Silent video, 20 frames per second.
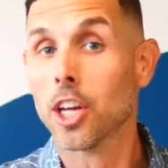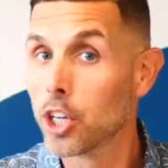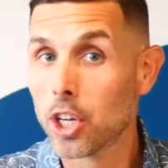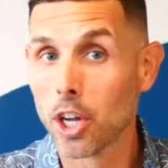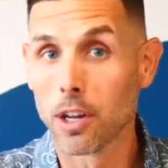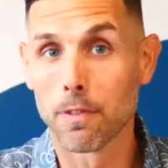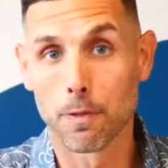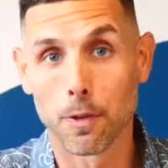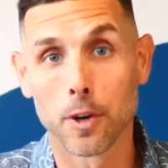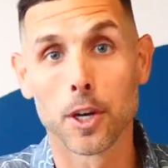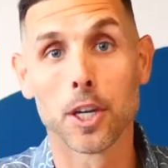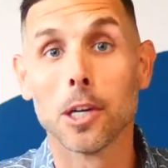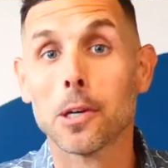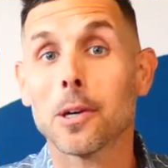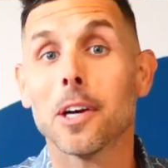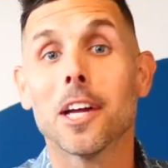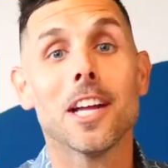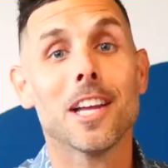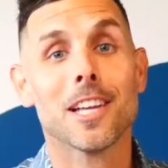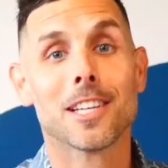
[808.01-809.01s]
Good for you.
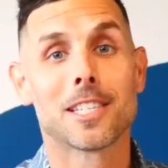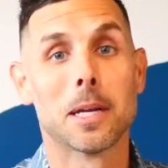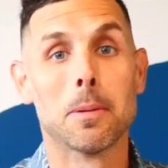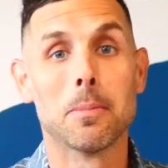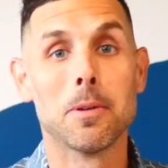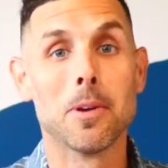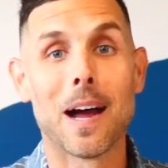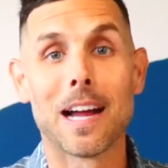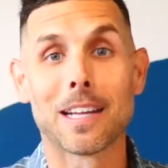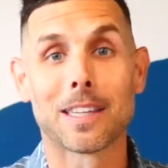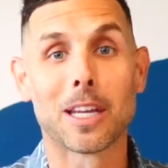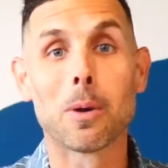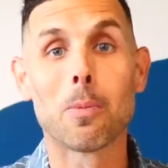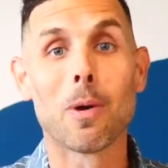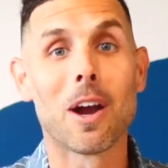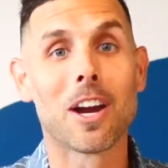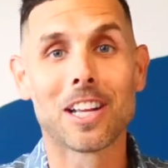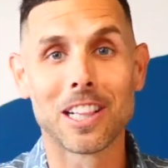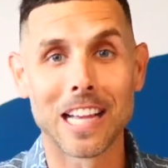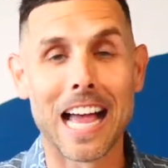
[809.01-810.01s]
Some of you out there
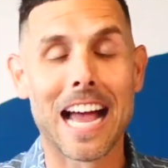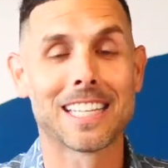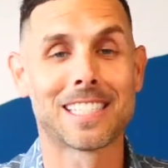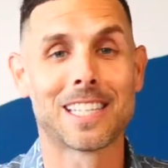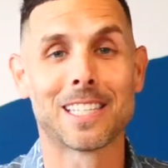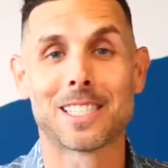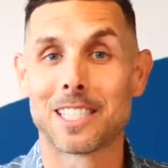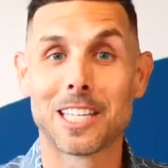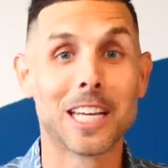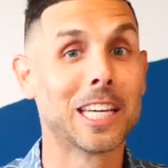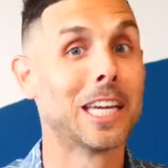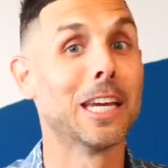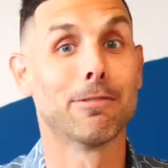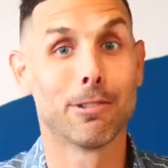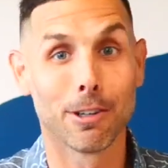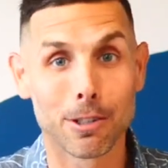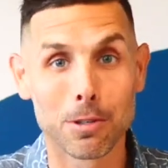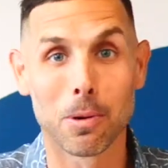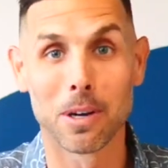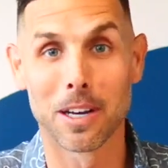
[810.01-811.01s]
wear glasses to
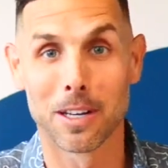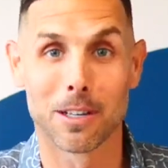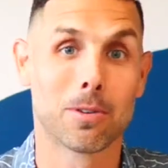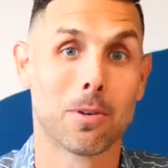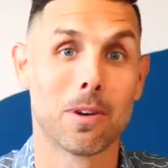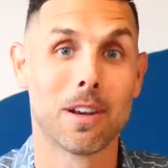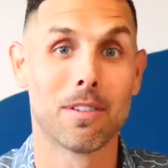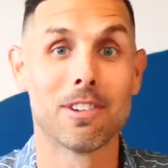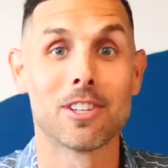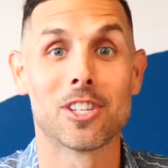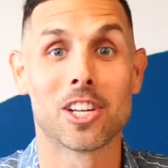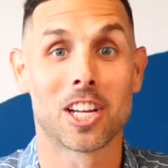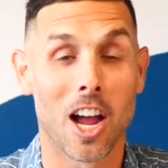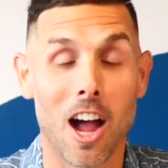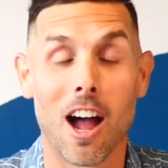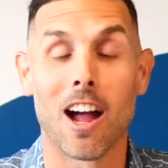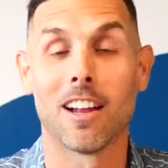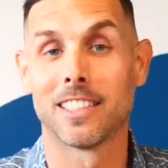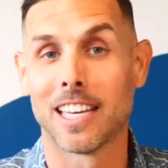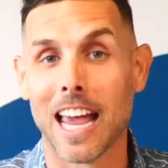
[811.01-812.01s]
give you 20/20 vision.
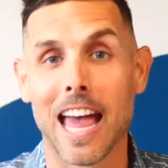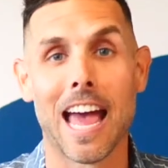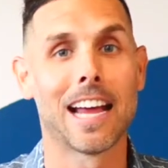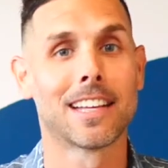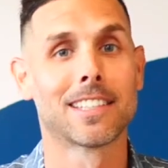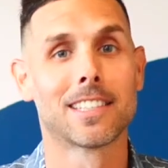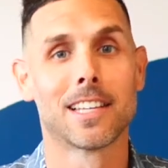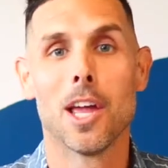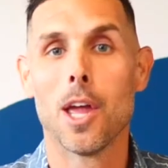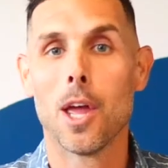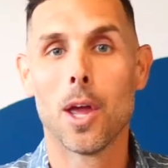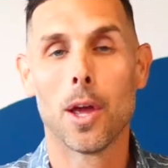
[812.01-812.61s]
Contacts.